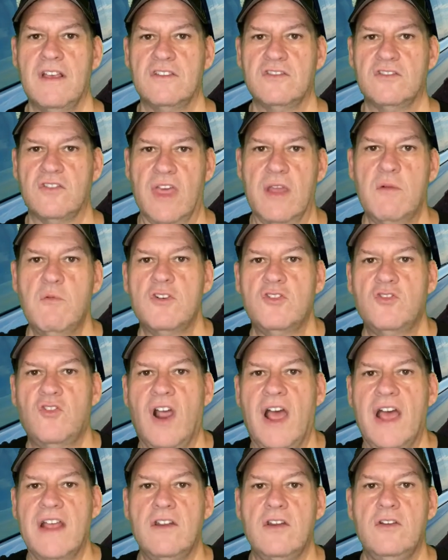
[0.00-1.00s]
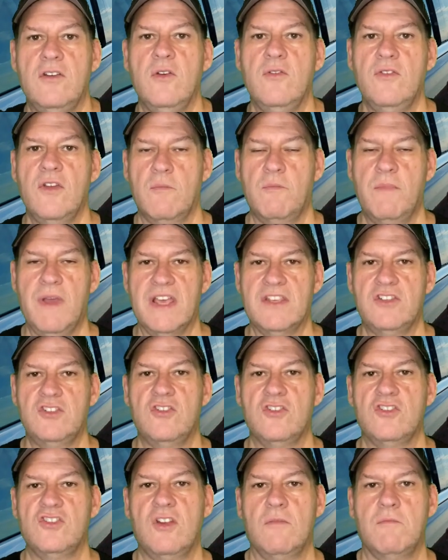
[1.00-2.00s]
So they were trying to do their best
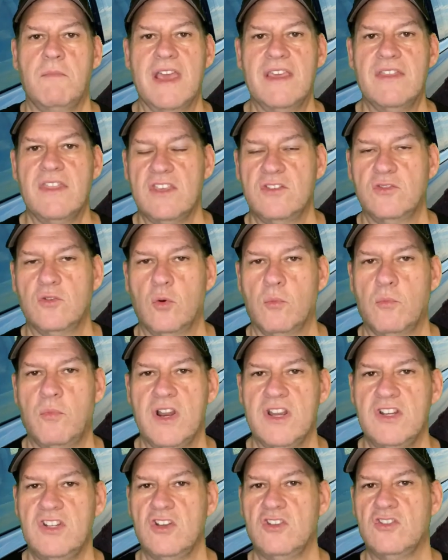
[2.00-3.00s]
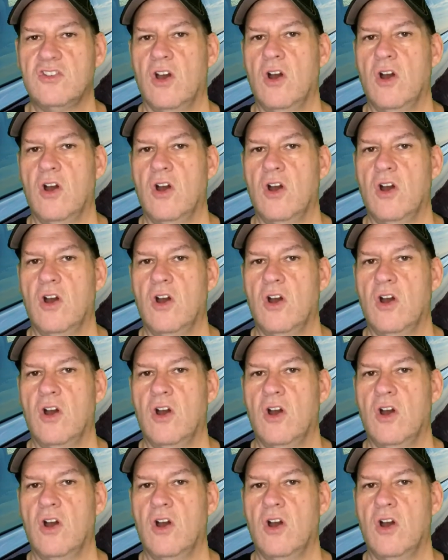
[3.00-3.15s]
just to make these little bridges